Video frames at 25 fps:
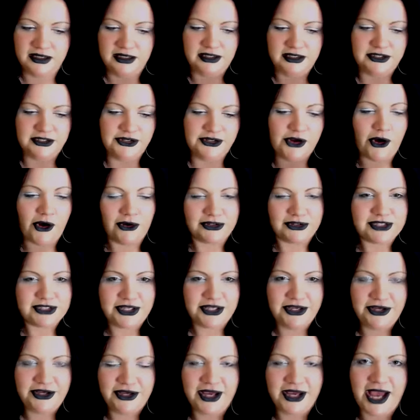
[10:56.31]
not
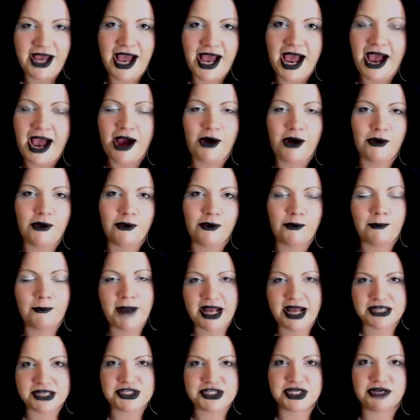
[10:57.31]
how
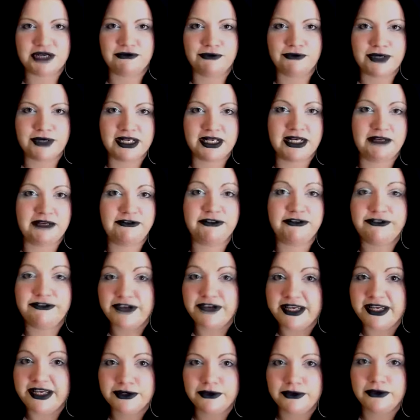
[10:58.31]
magic really
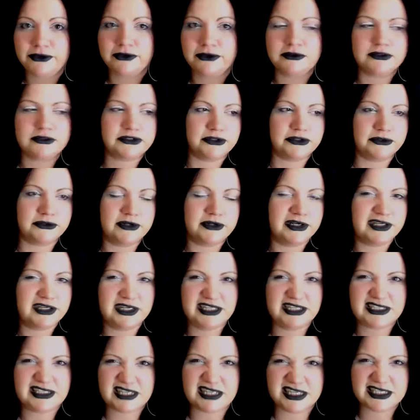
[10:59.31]
feels.
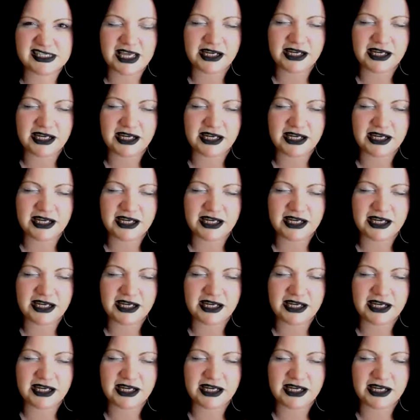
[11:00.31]
It's kind of